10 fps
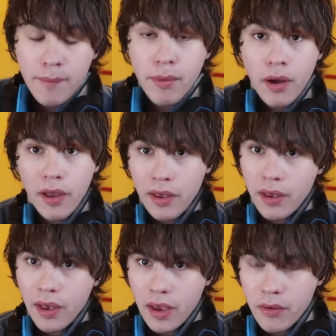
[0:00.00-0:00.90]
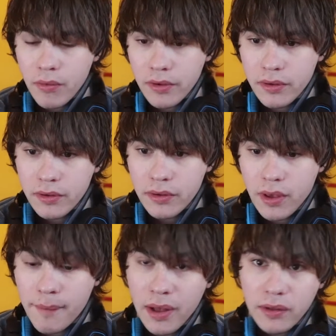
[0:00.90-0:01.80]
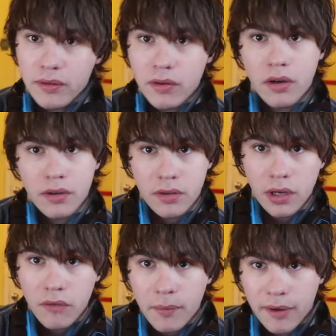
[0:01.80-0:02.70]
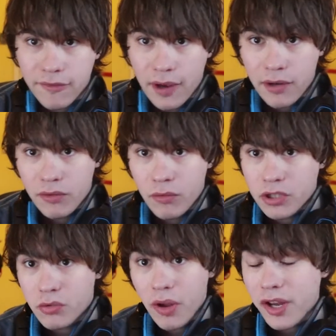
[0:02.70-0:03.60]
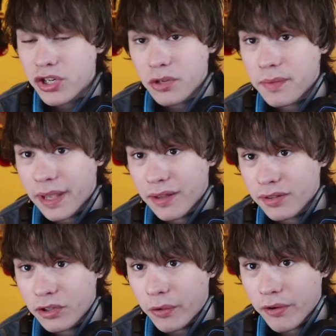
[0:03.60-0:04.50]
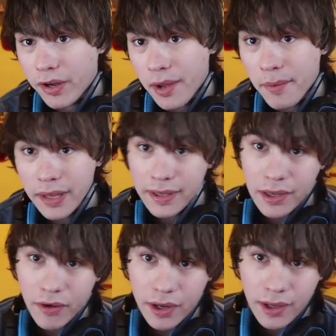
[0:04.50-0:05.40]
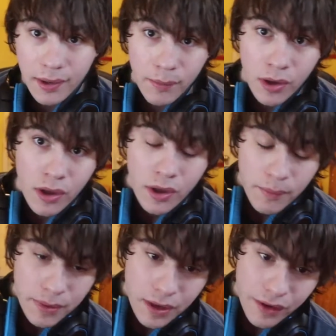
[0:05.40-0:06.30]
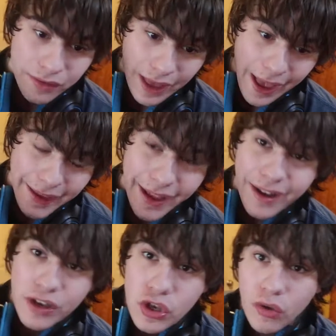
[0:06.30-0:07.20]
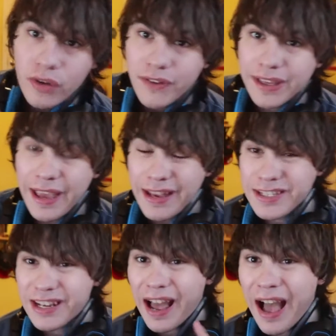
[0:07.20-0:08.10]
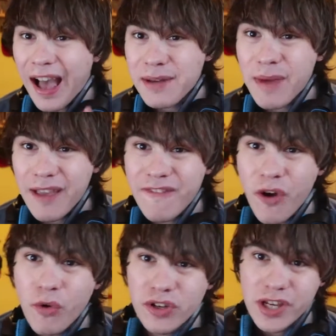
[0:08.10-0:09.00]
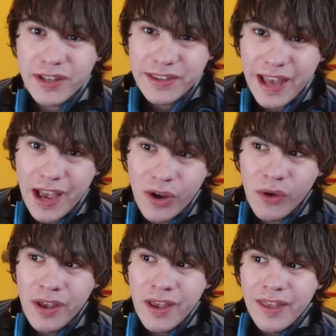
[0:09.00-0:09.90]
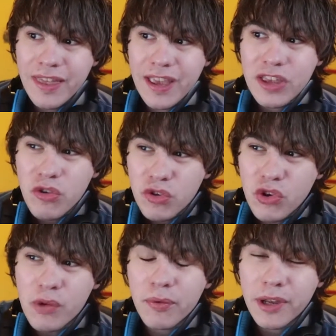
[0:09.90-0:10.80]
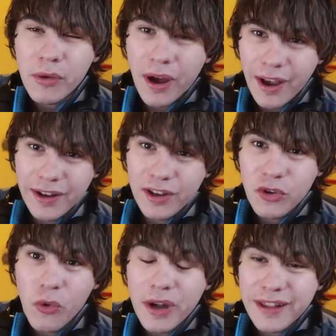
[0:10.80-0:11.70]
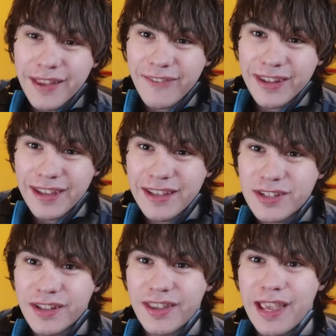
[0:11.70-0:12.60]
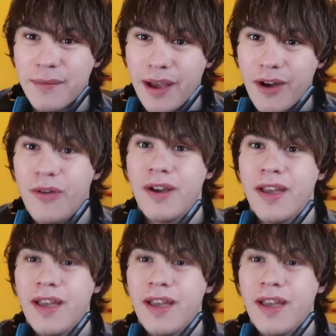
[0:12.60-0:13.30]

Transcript: but I was about to start studying for my finals, which is what I should be honestly doing right now, but here I am because I got a notification on my phone just now that YouTube Rewind 2017 just came out,